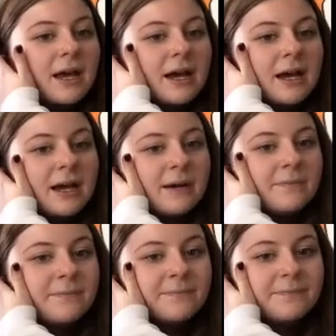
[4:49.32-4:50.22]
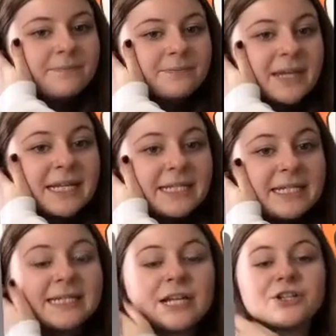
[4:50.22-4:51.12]
It is
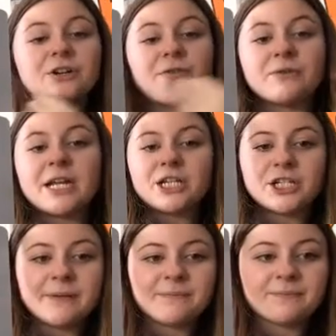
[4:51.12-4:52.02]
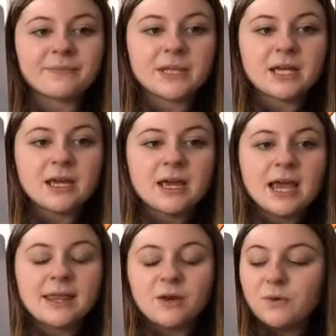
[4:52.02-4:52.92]
the center of rotation.
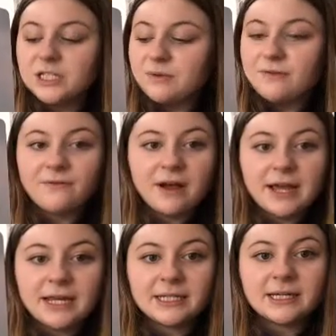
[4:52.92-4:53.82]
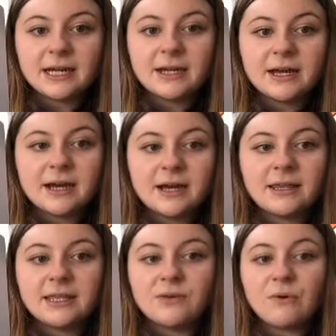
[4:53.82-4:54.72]
And then once we find
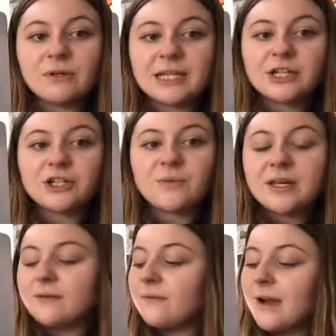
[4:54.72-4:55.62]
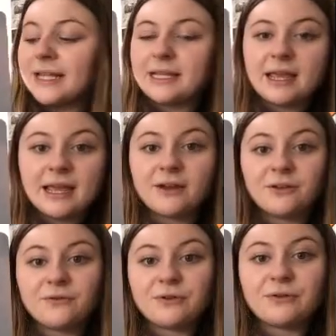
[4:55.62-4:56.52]
the rotocenter, we can find the
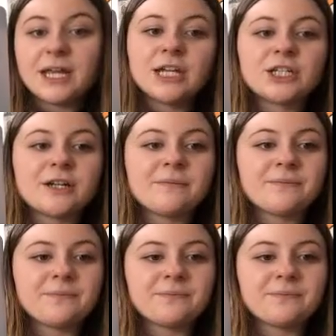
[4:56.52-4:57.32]
angle of rotation.